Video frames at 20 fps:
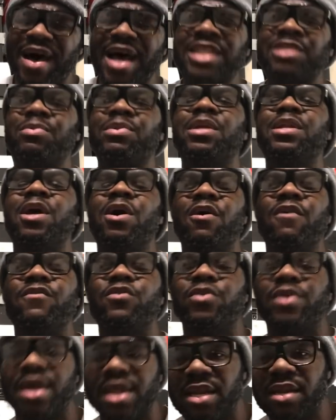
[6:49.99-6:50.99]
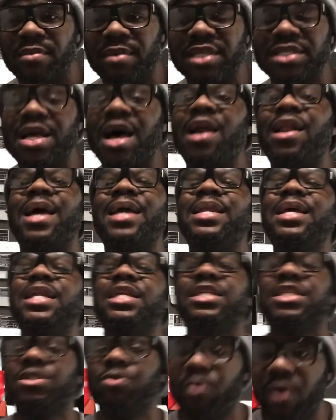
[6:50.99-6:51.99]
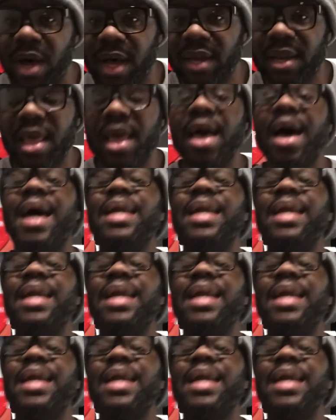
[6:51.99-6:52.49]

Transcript: I just wanna know if you're getting them, because all I need is this one.